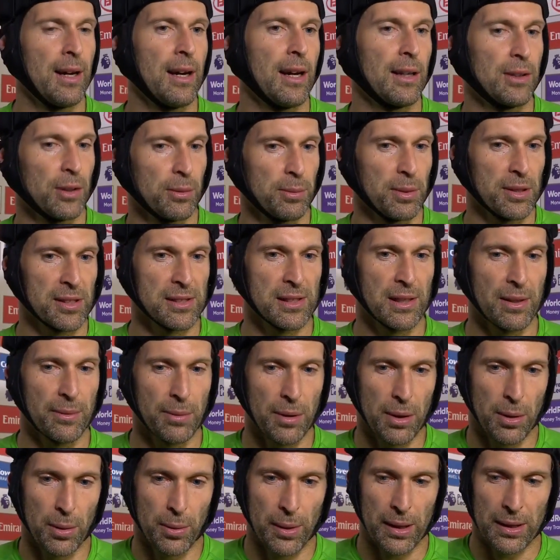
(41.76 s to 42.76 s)
And obviously,
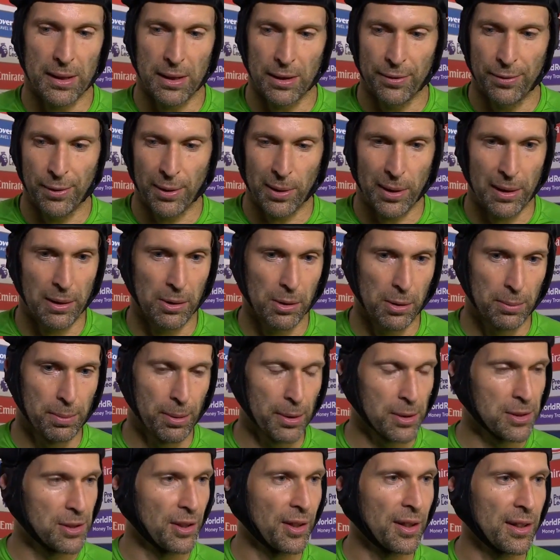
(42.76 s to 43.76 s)
we waited for our
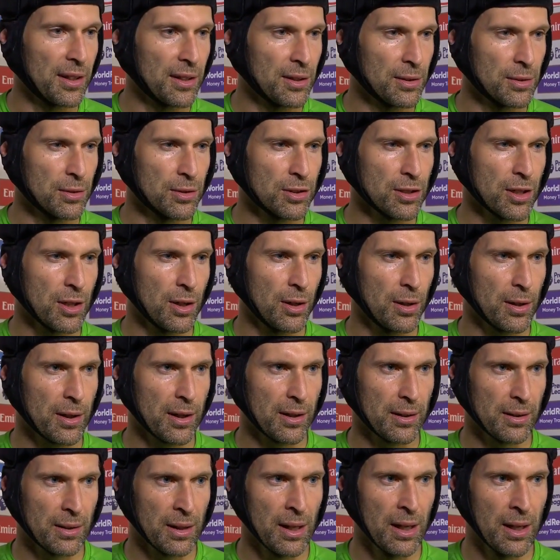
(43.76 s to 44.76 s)
opportunity to score,
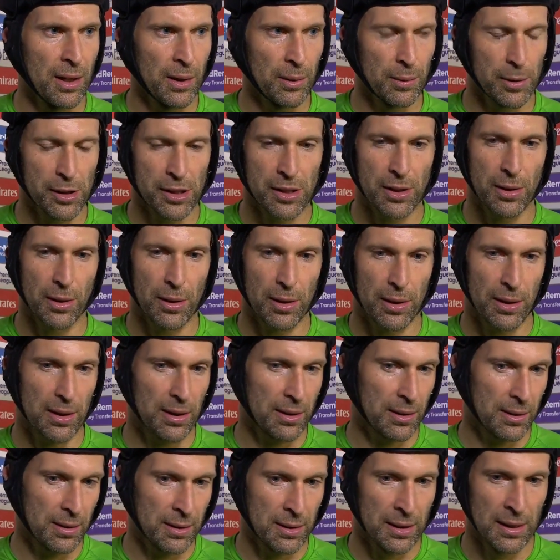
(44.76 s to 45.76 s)
and we scored,
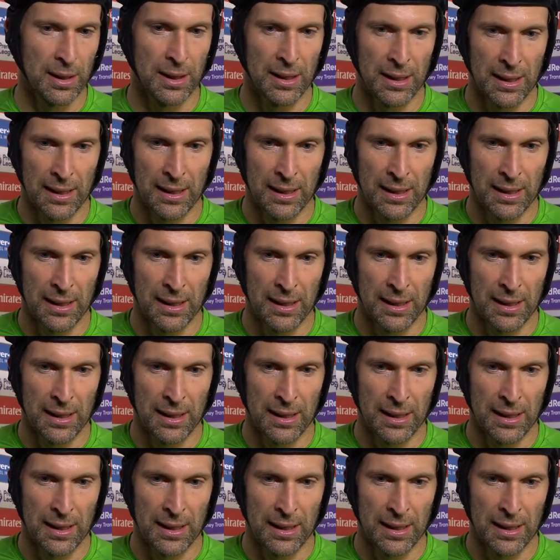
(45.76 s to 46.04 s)
and